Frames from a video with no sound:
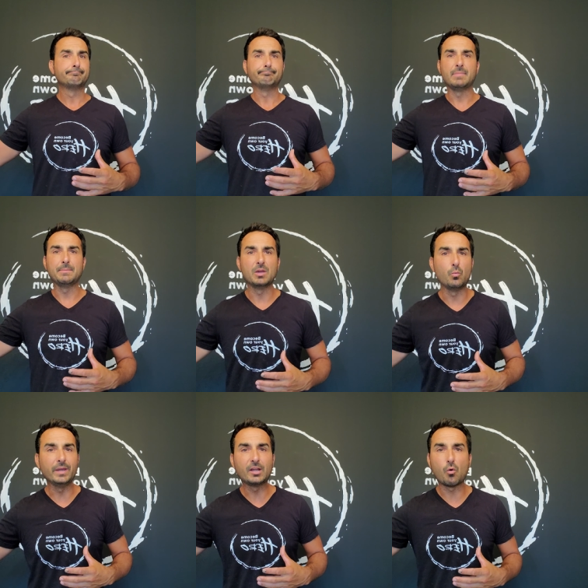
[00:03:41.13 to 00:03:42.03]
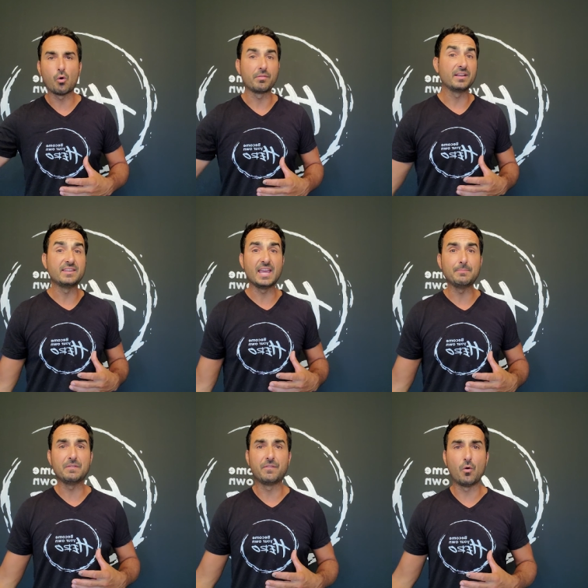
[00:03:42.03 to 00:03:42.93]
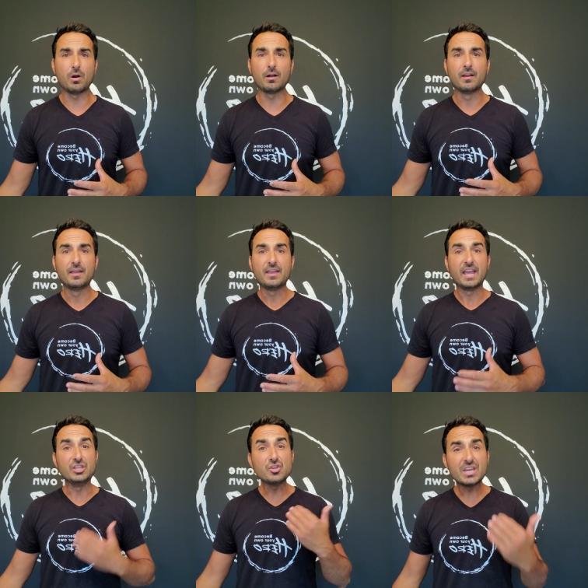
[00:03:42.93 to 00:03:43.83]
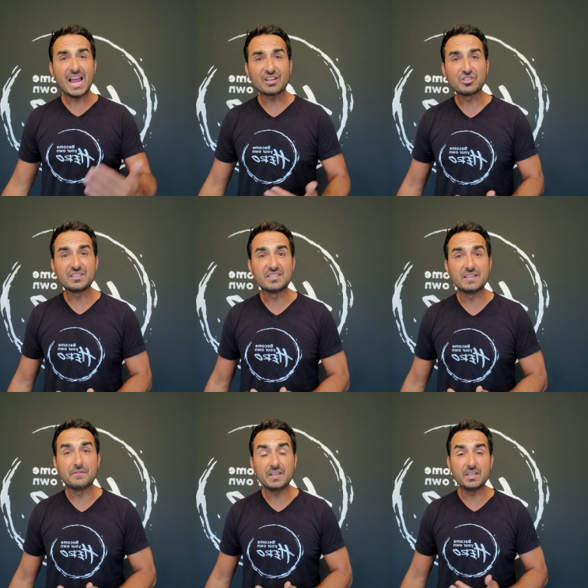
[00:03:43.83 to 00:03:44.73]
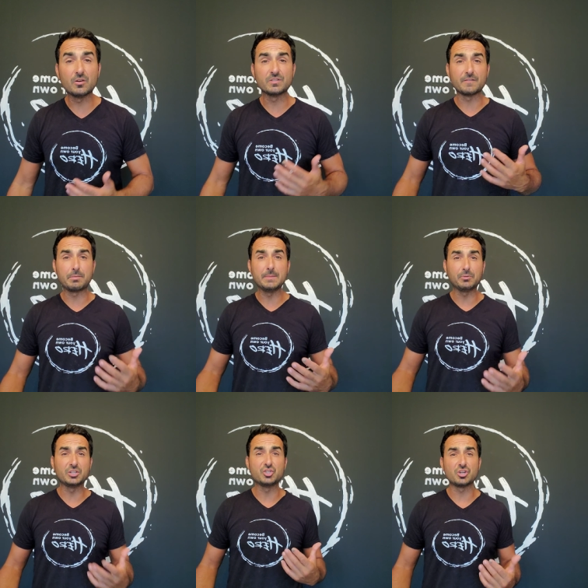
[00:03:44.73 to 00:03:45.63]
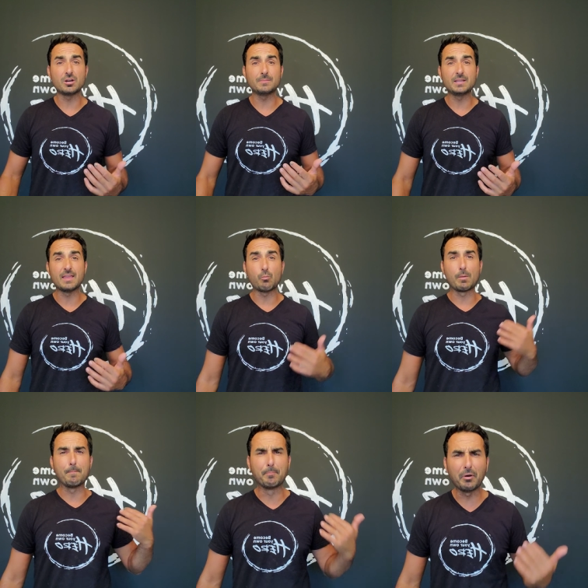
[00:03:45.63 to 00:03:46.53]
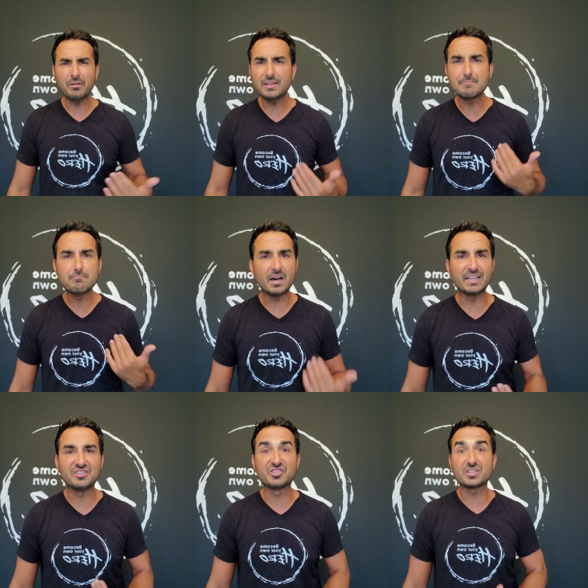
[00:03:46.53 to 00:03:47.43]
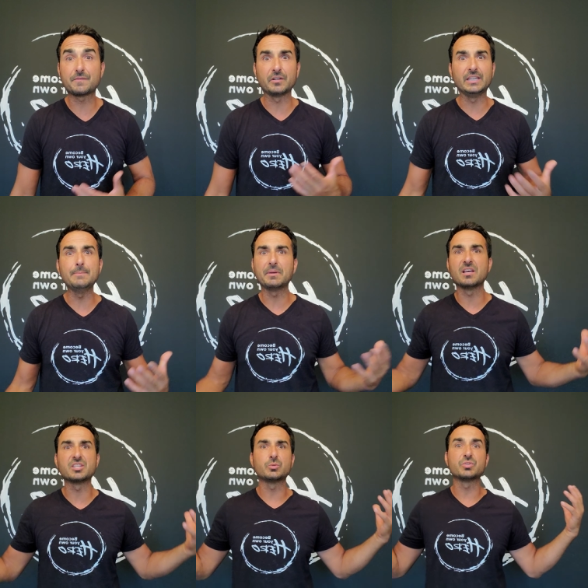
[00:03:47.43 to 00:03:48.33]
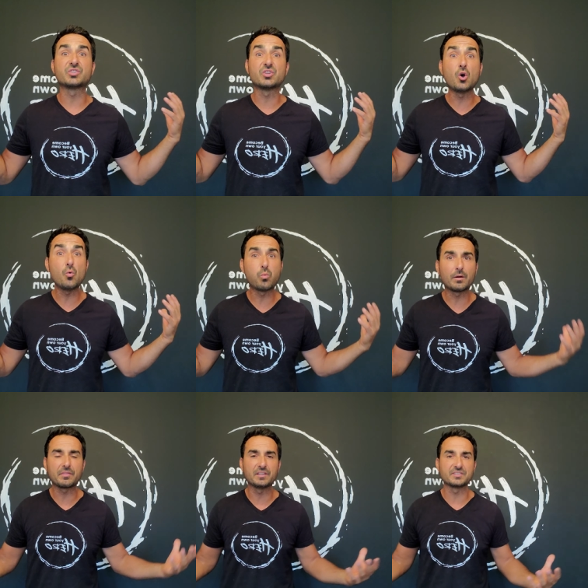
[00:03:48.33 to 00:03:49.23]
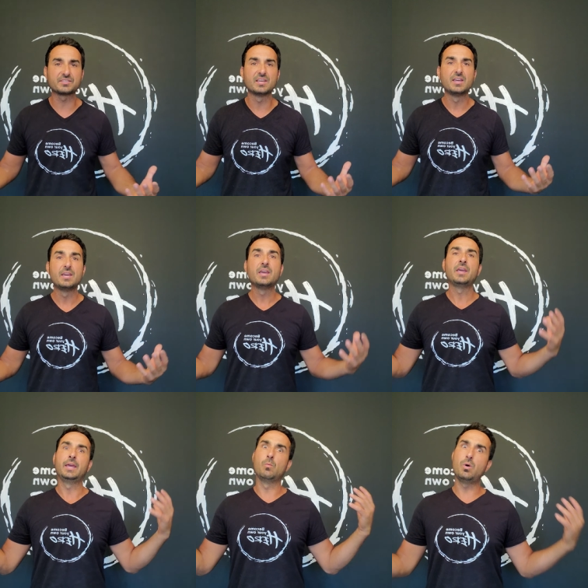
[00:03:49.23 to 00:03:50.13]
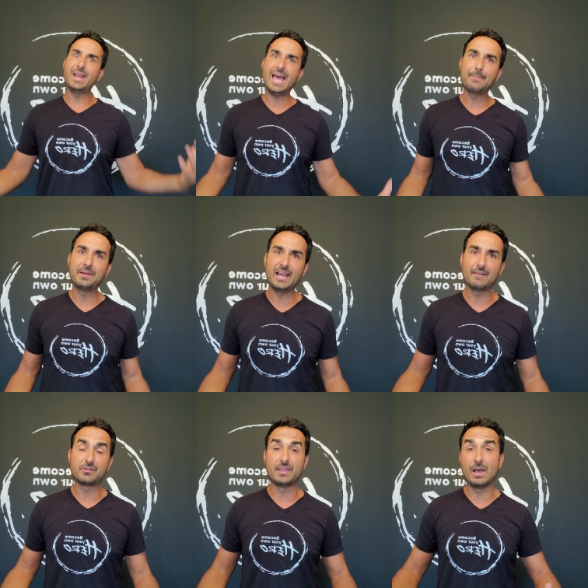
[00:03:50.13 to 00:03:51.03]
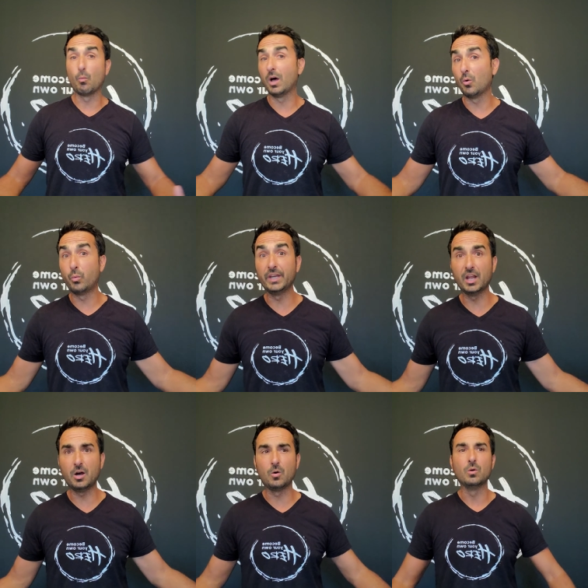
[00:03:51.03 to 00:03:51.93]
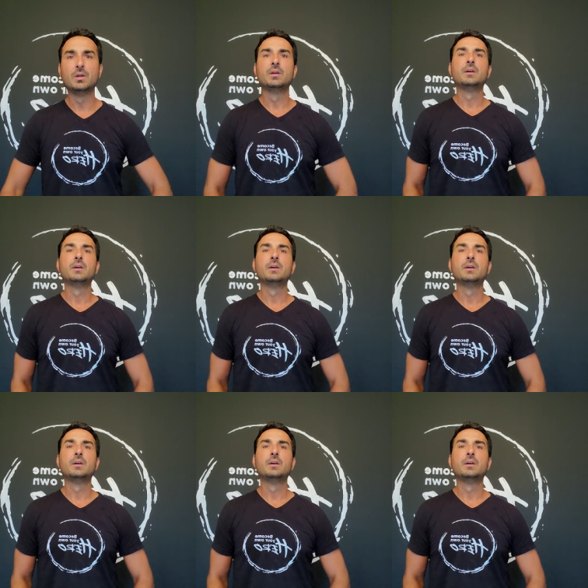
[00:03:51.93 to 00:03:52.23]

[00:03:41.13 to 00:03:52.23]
maybe a week or the day before. And you can actually see videos of people in Germany that were burning money just for heat because it was so worthless. And what happened after that? Well, we know.